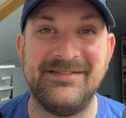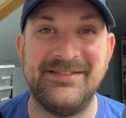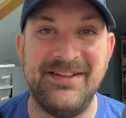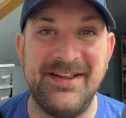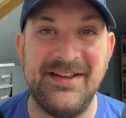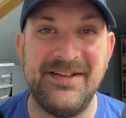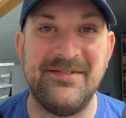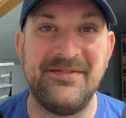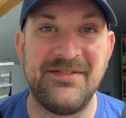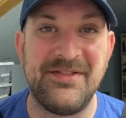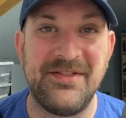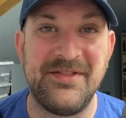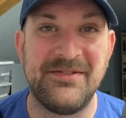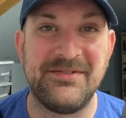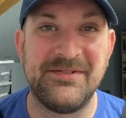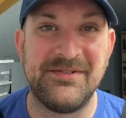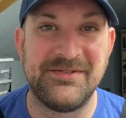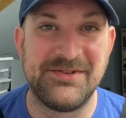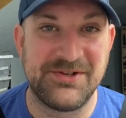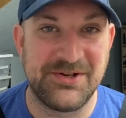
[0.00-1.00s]
yeah,
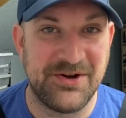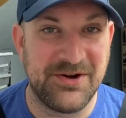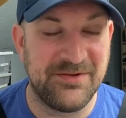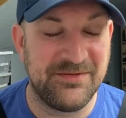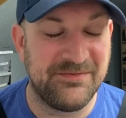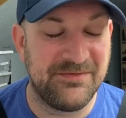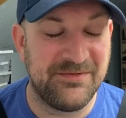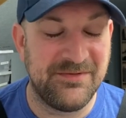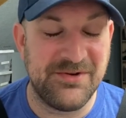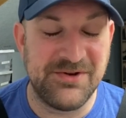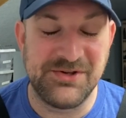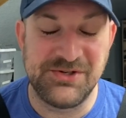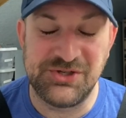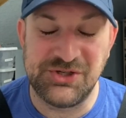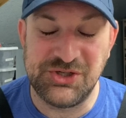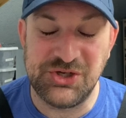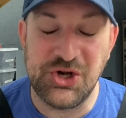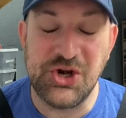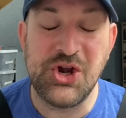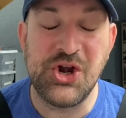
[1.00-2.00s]
sure,
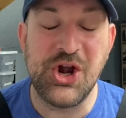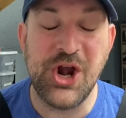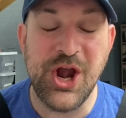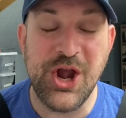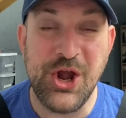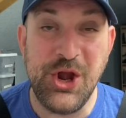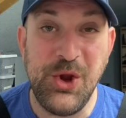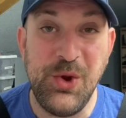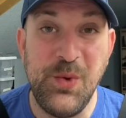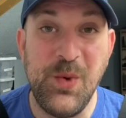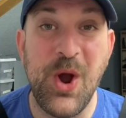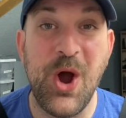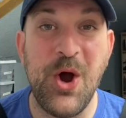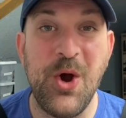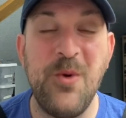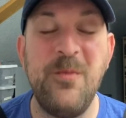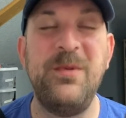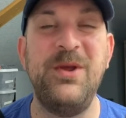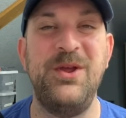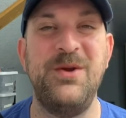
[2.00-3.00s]
sure do
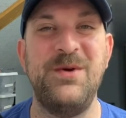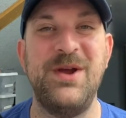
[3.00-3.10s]
hope you